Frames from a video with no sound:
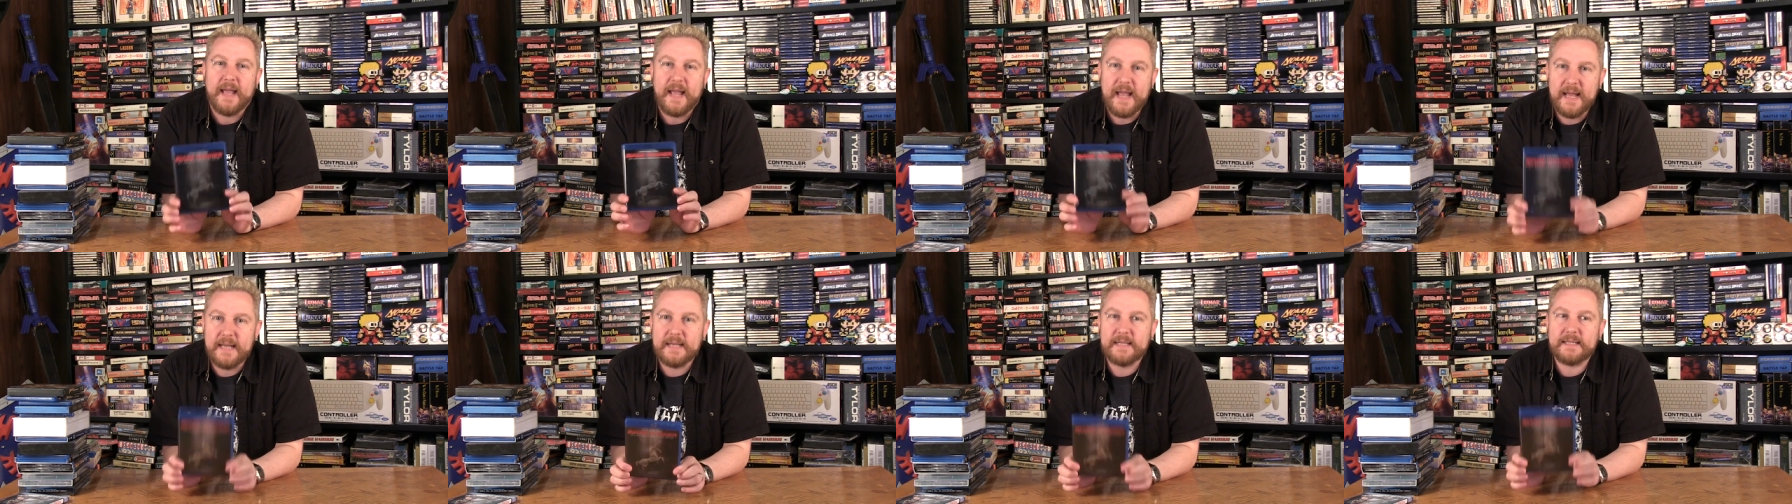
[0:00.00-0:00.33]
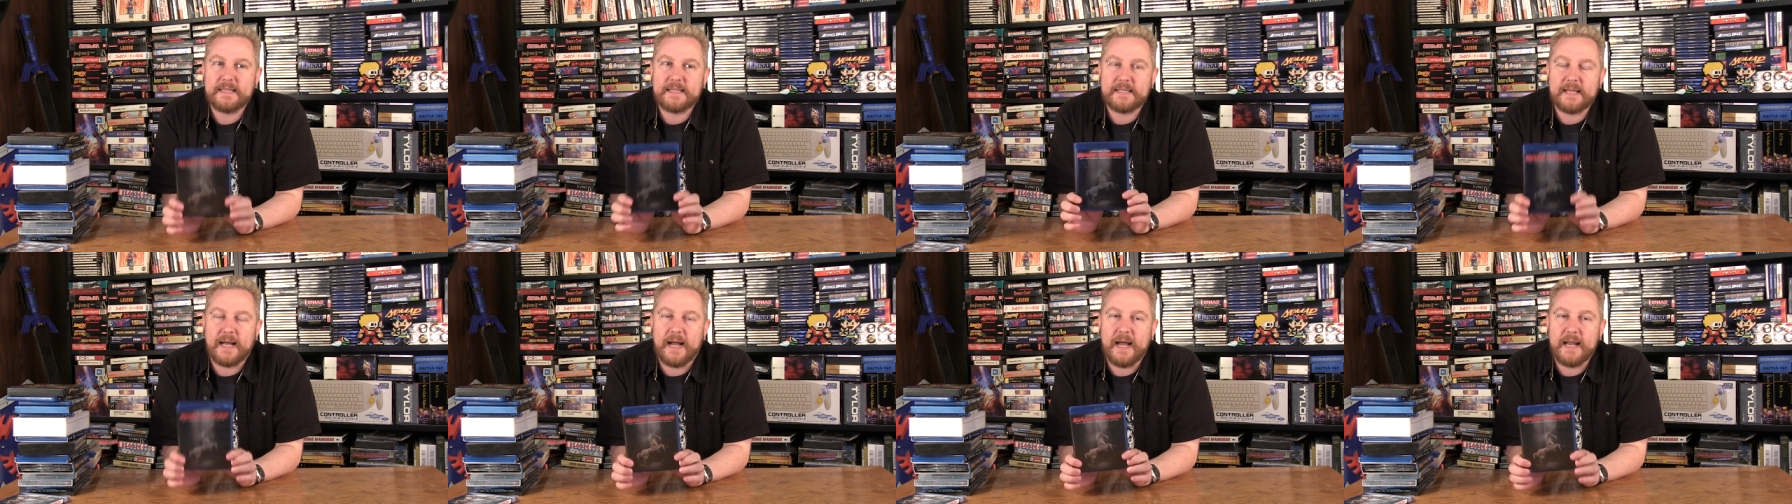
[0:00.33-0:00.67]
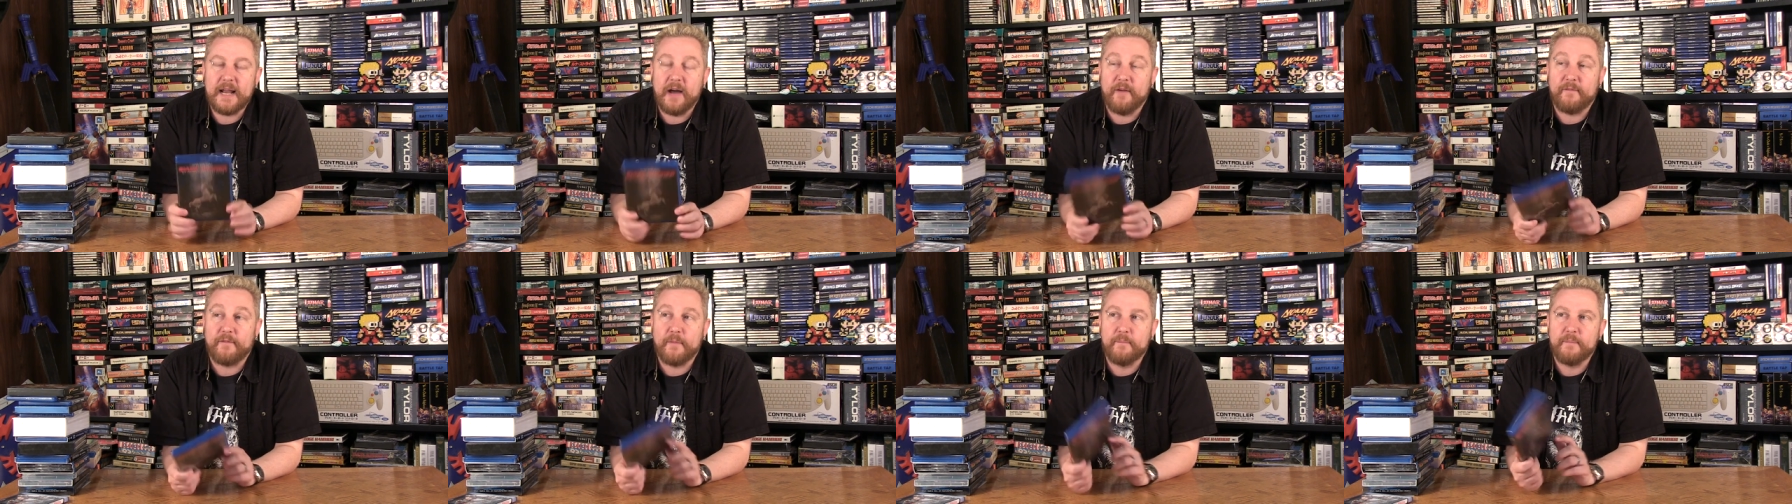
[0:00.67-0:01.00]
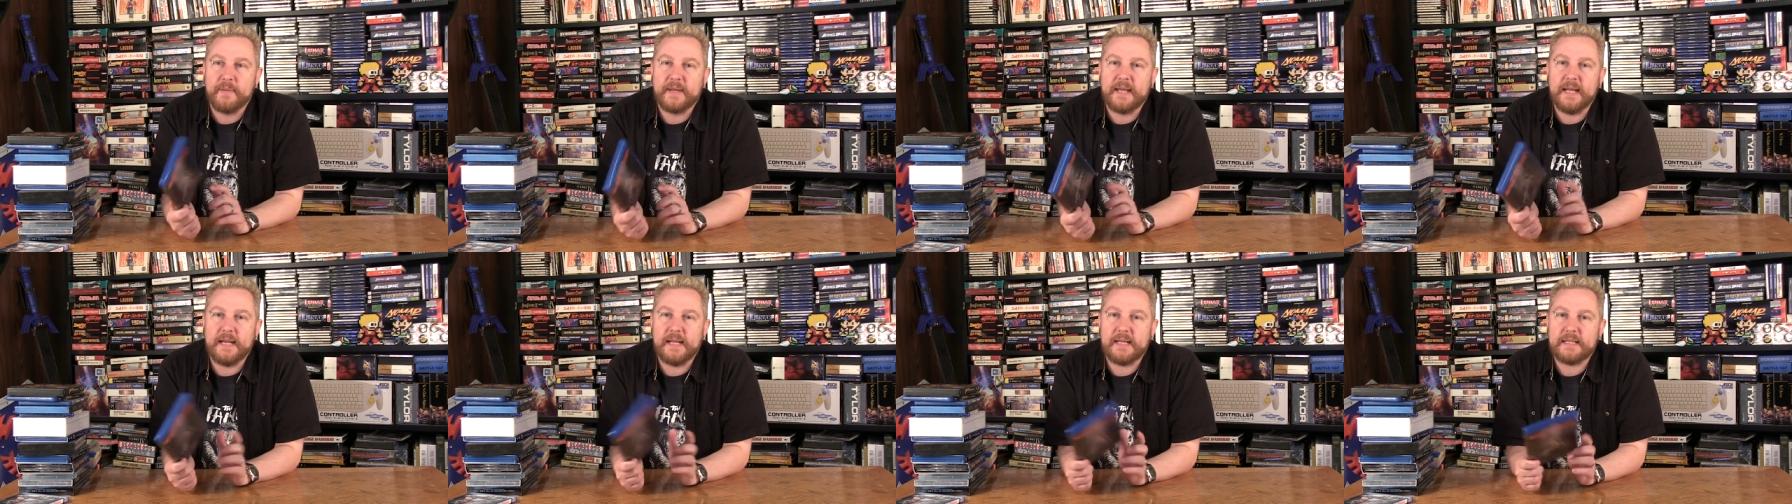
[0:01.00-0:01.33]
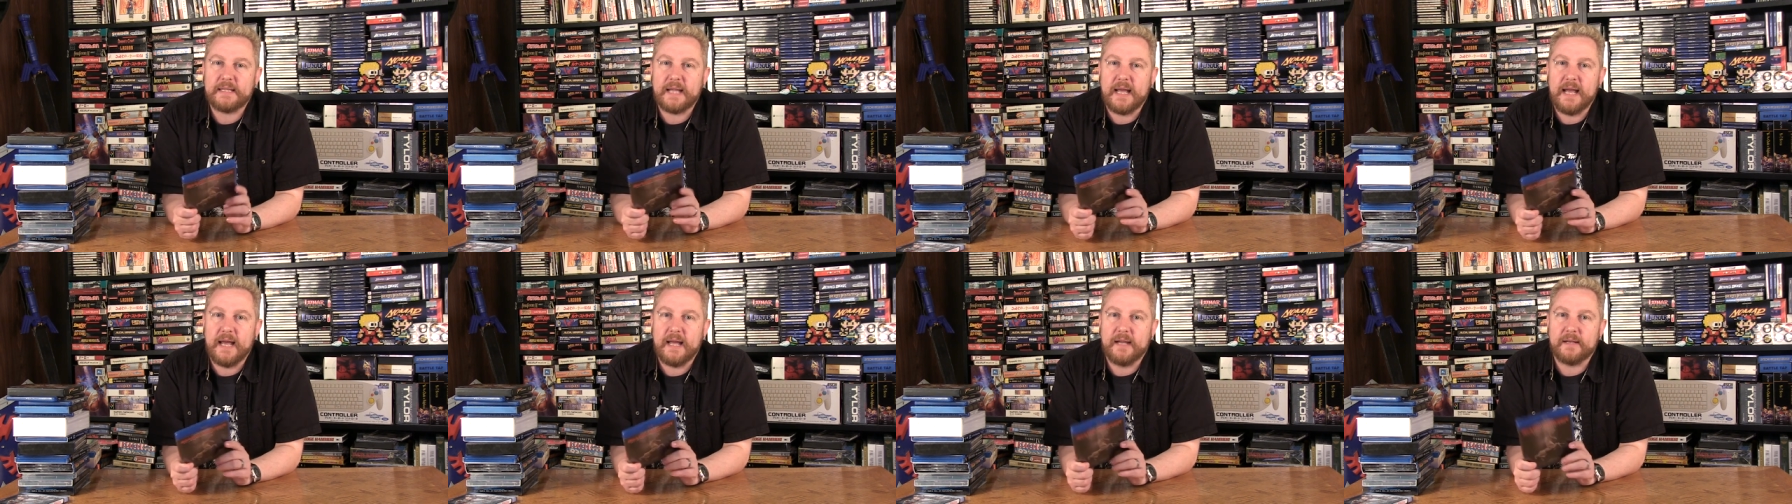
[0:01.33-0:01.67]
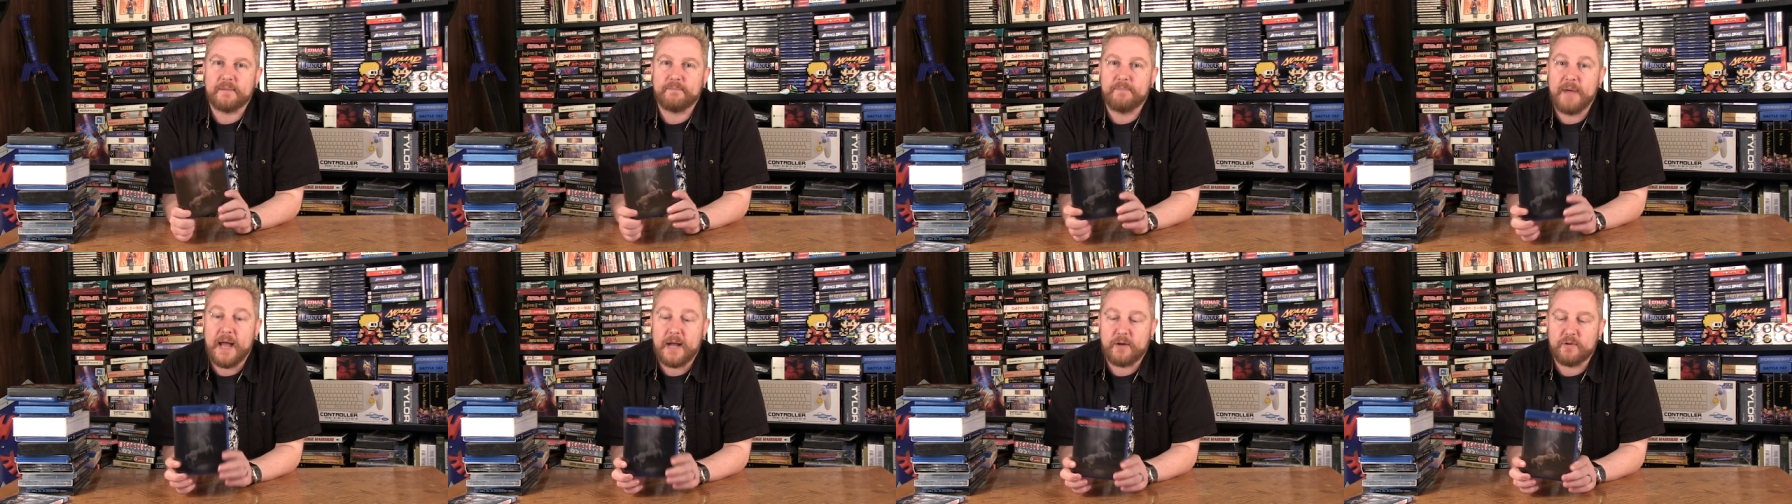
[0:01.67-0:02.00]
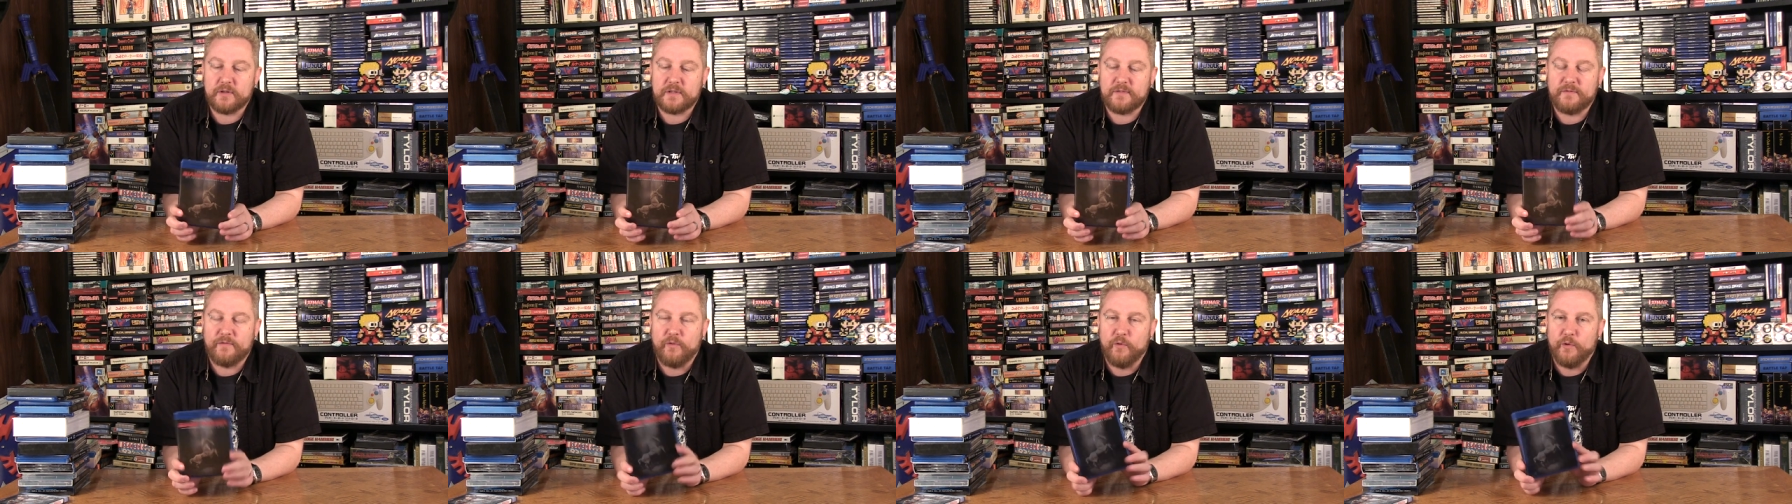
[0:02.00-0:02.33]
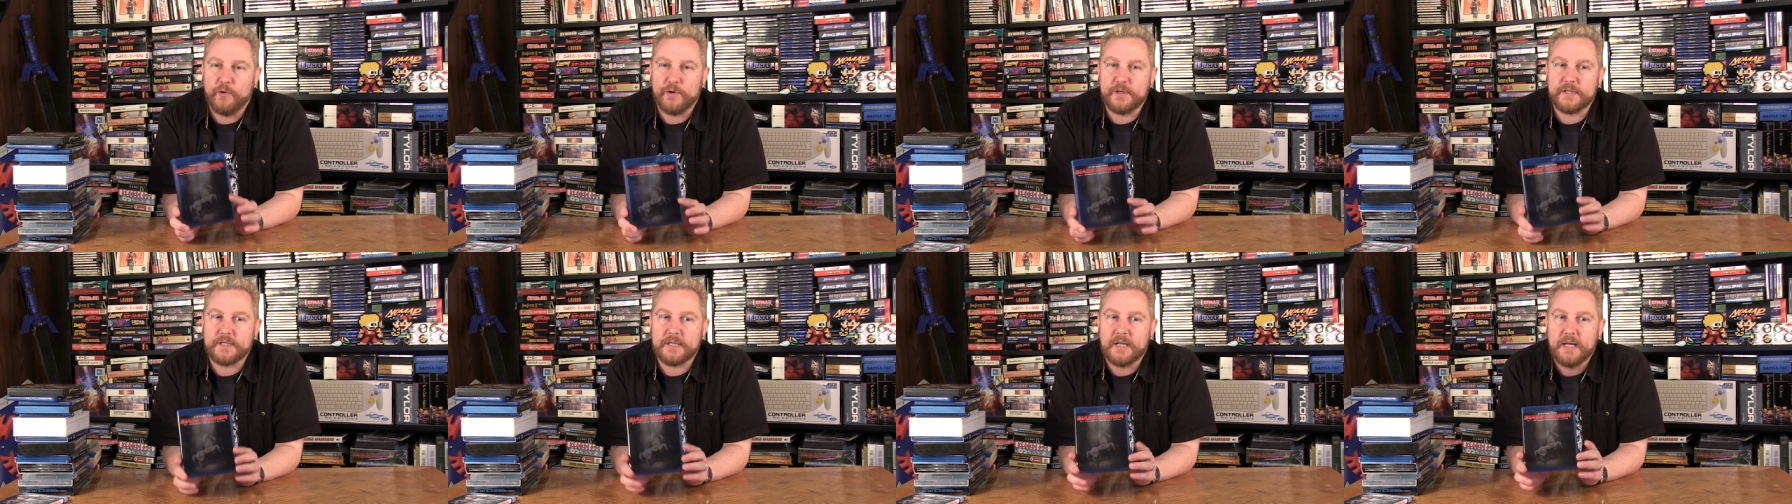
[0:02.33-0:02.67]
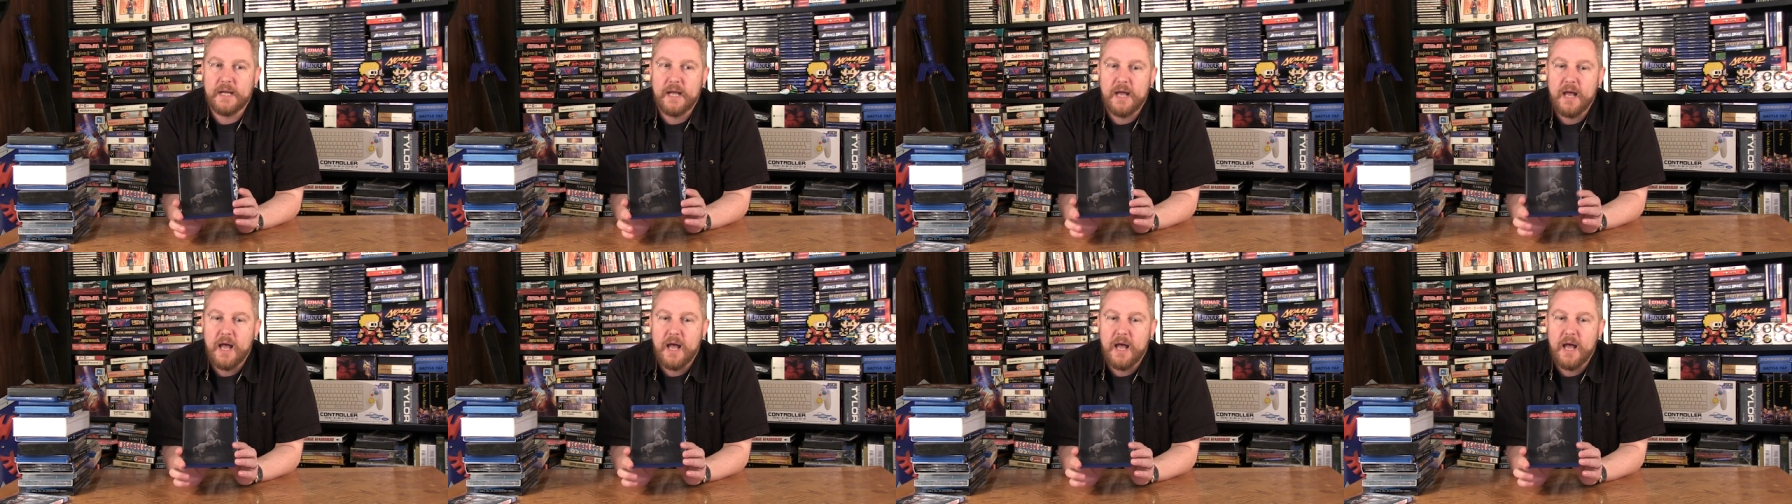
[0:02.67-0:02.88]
inside out from beginning to end, backwards, forwards.